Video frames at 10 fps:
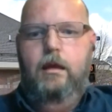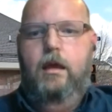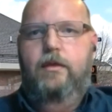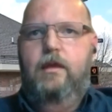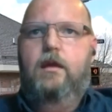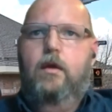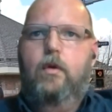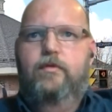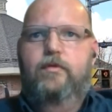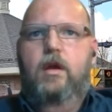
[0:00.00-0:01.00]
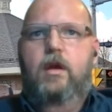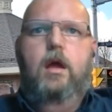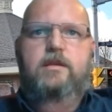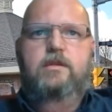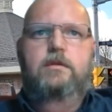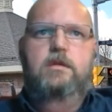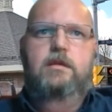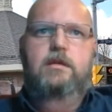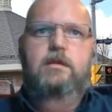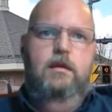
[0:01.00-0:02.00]
I think our overall losses
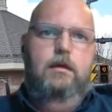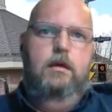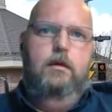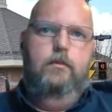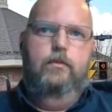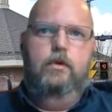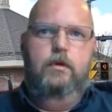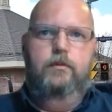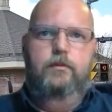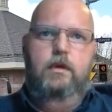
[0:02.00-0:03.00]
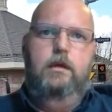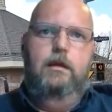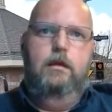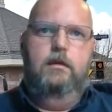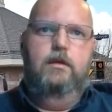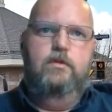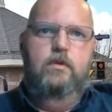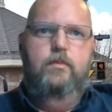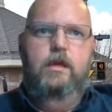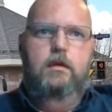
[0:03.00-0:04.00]
were in the
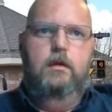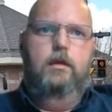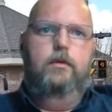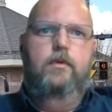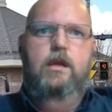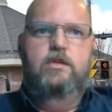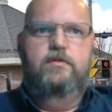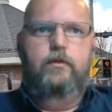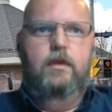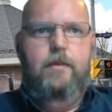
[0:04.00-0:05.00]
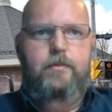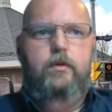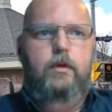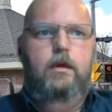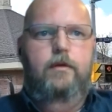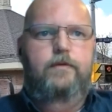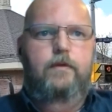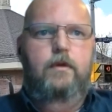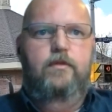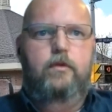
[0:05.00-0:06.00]
$2 million range for that period
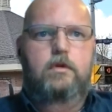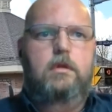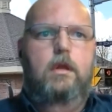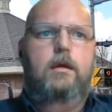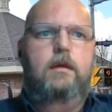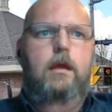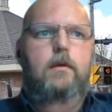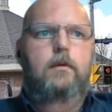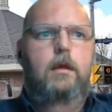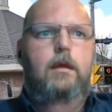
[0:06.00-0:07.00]
of the first lockdown,